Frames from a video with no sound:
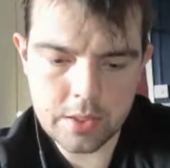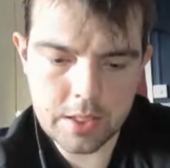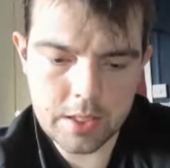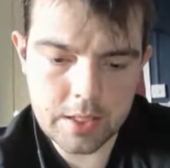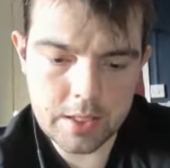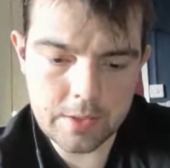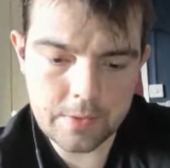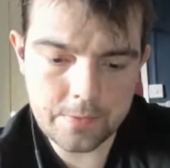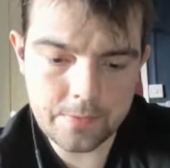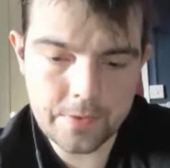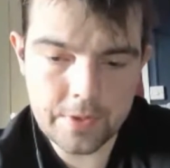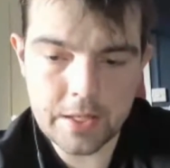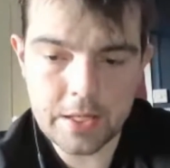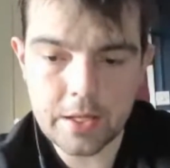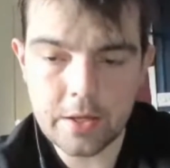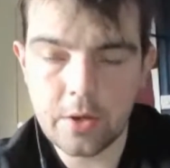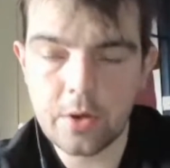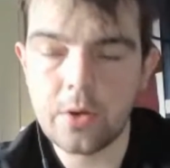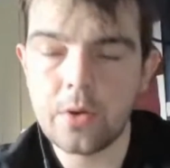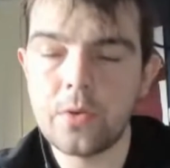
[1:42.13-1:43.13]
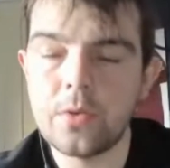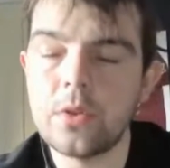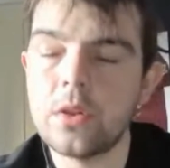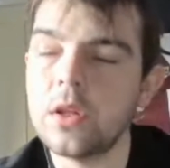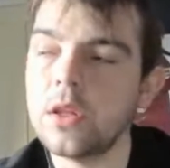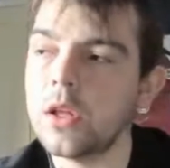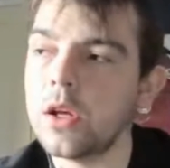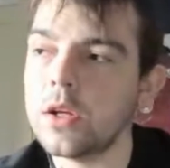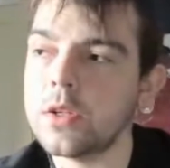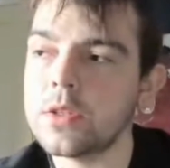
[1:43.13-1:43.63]
The video,
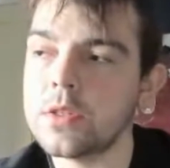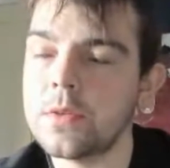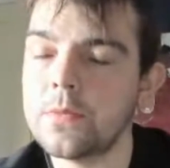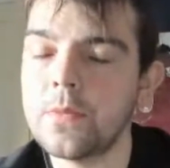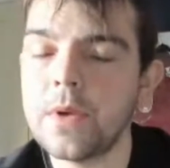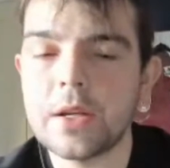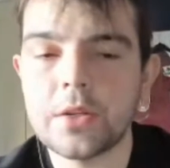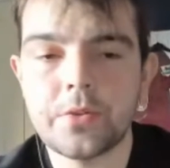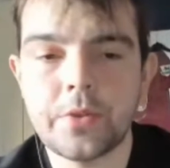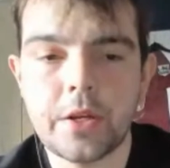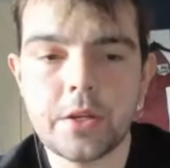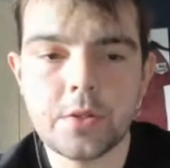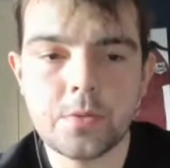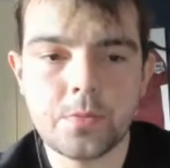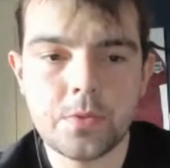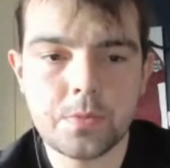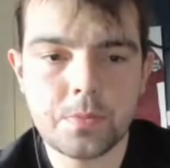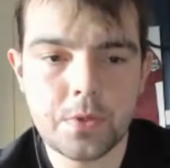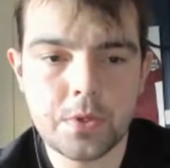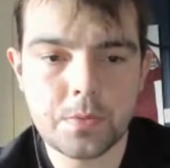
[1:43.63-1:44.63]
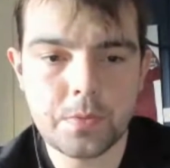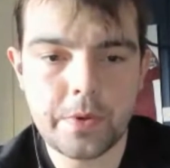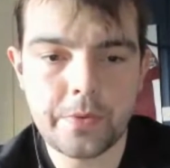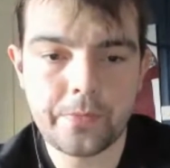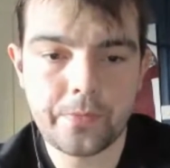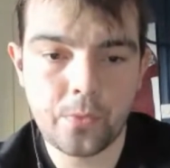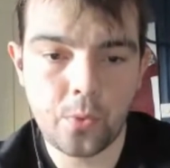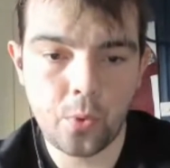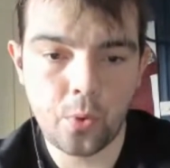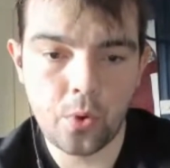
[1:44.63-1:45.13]
the match reaction was supposed to be
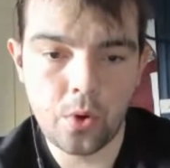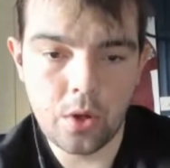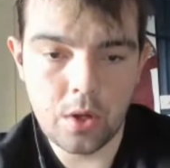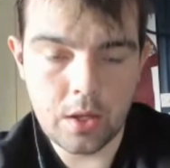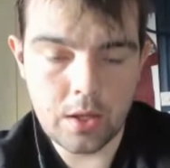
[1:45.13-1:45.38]
at 4.